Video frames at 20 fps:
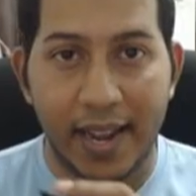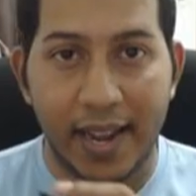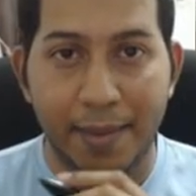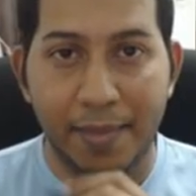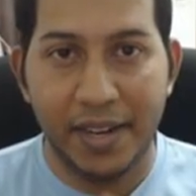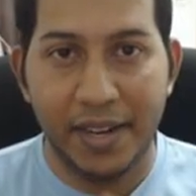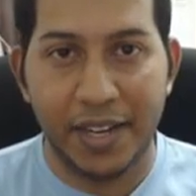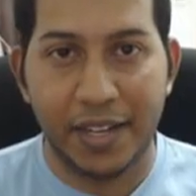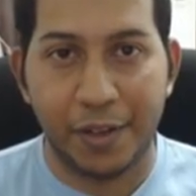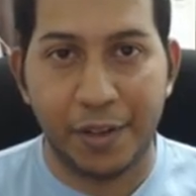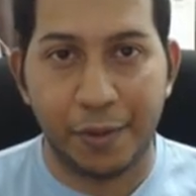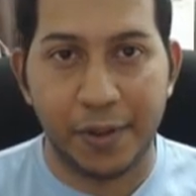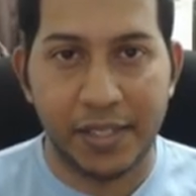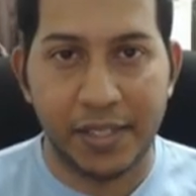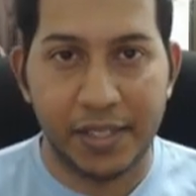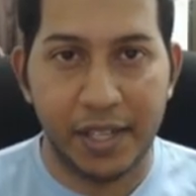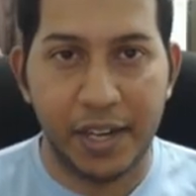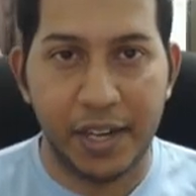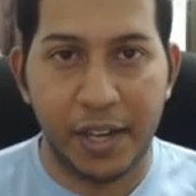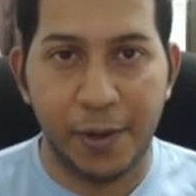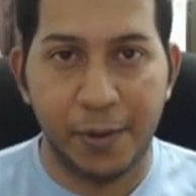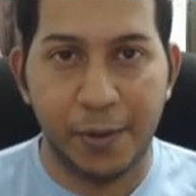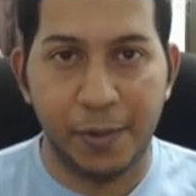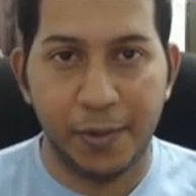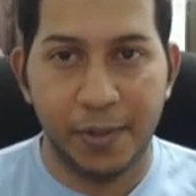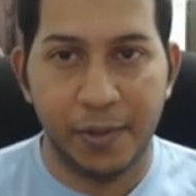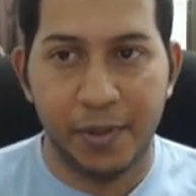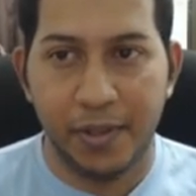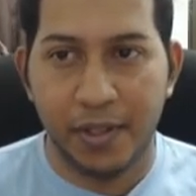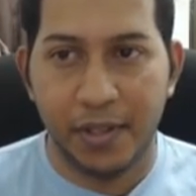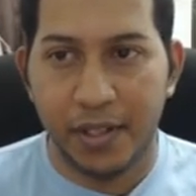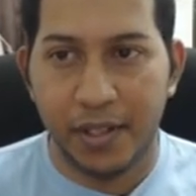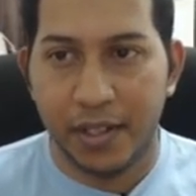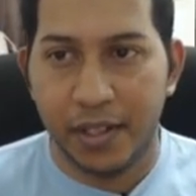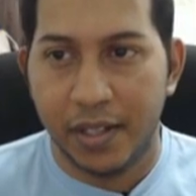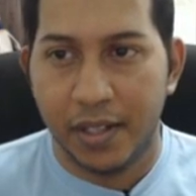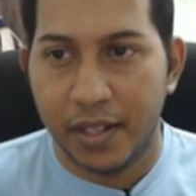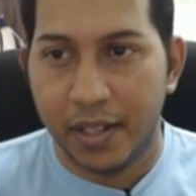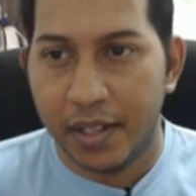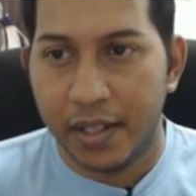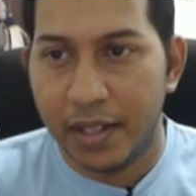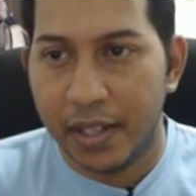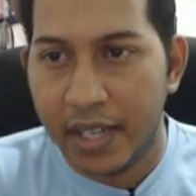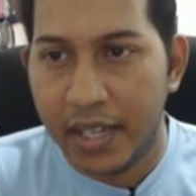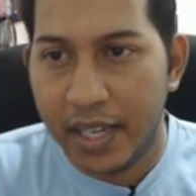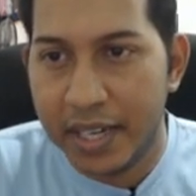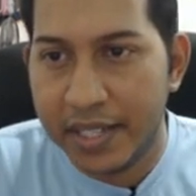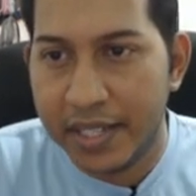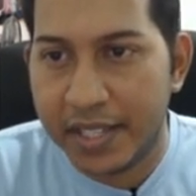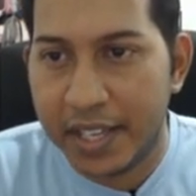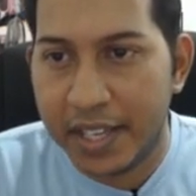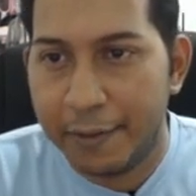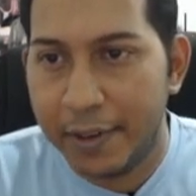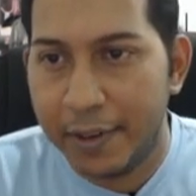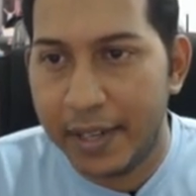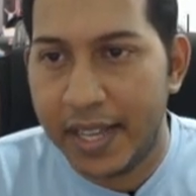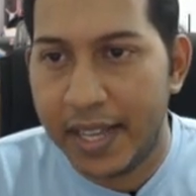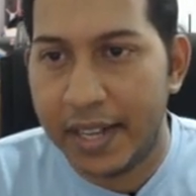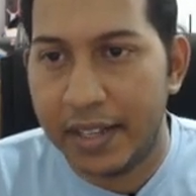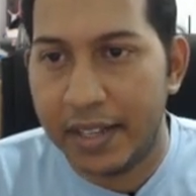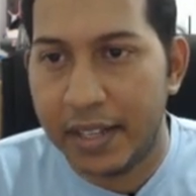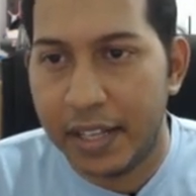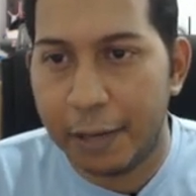me read the question now. It is given that the